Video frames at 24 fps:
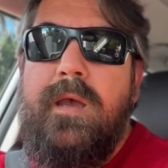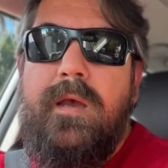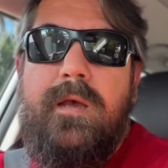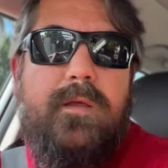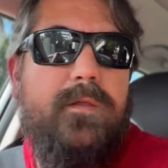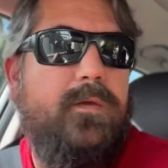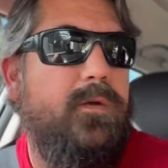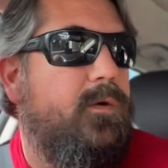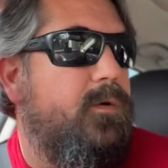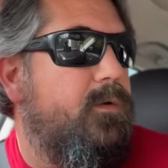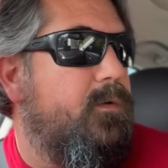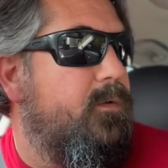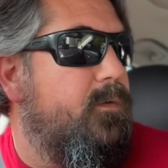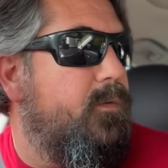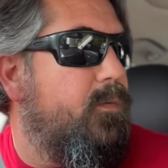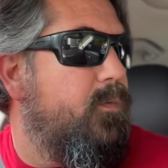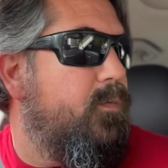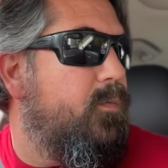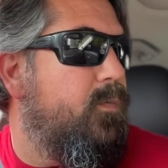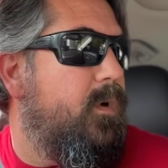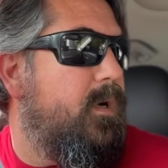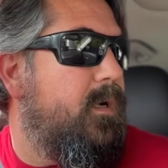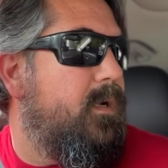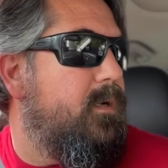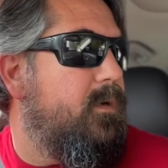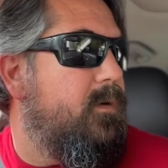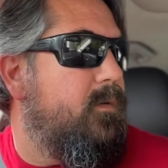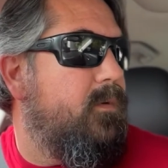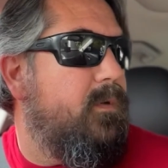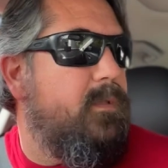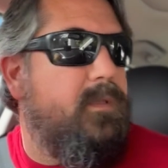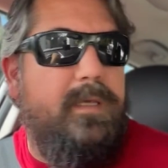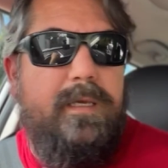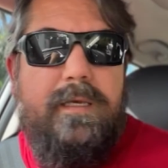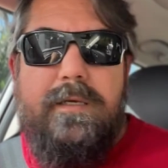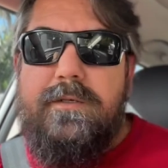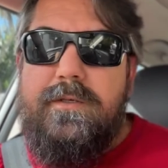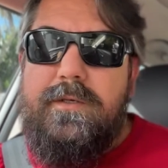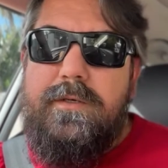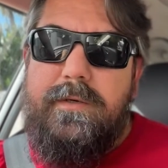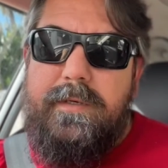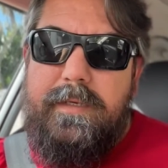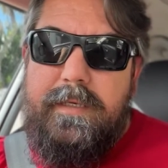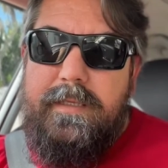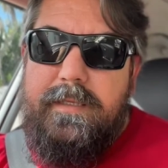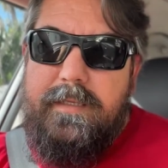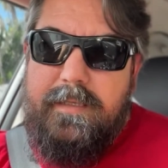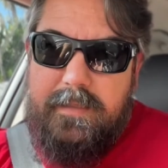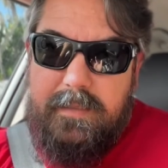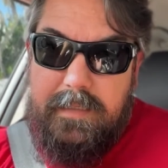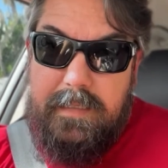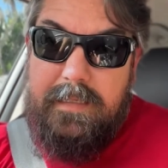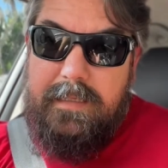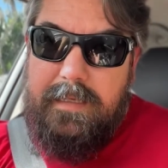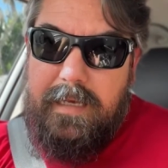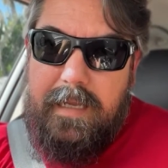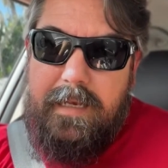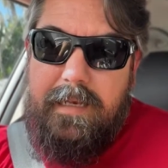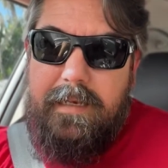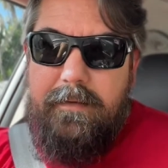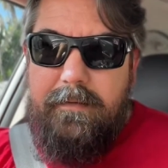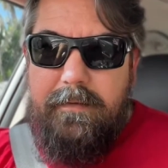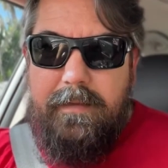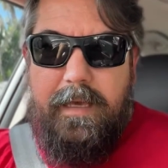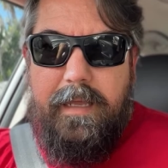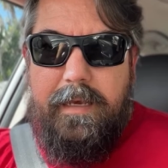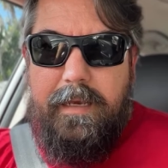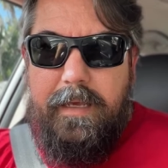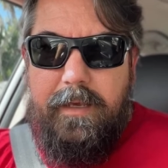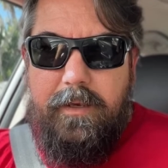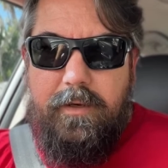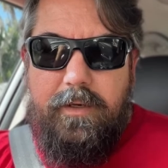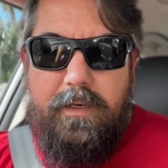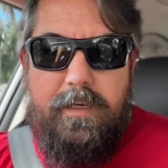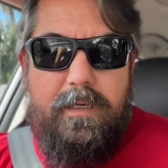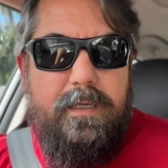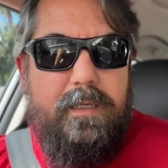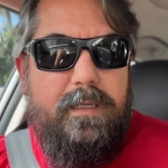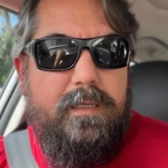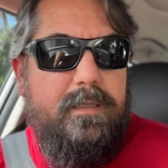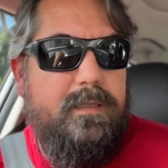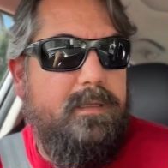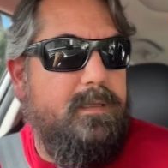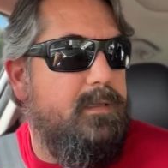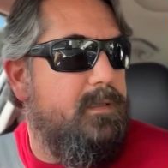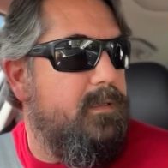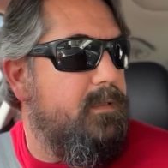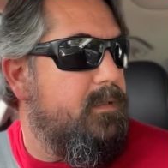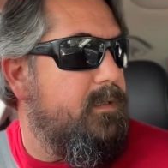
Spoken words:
So what the issue is exactly with that aircon is,